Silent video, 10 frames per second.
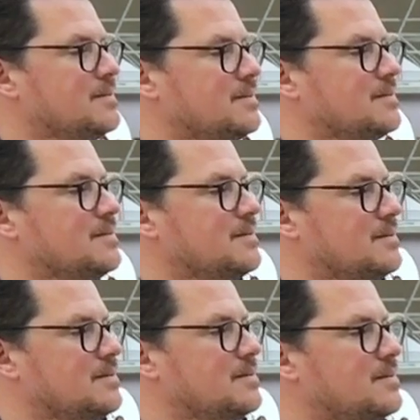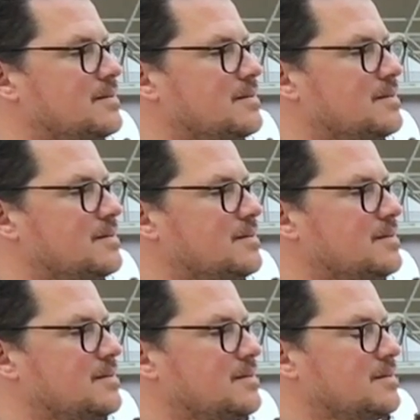
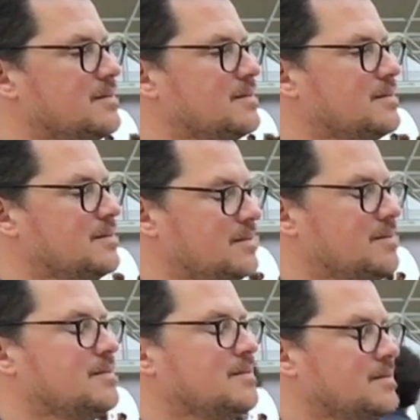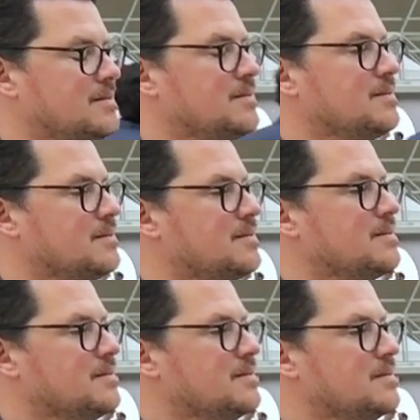
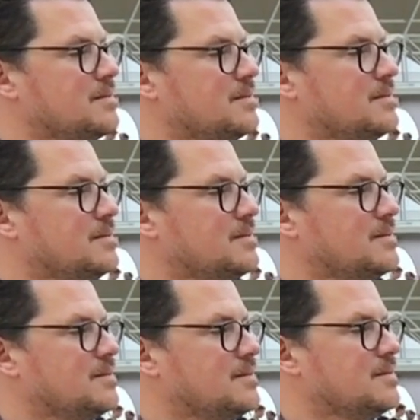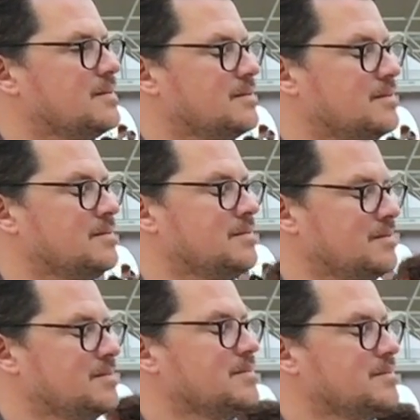
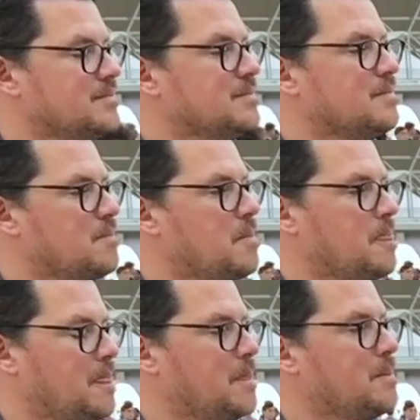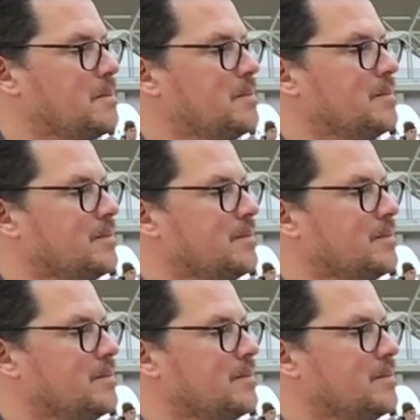[no speech]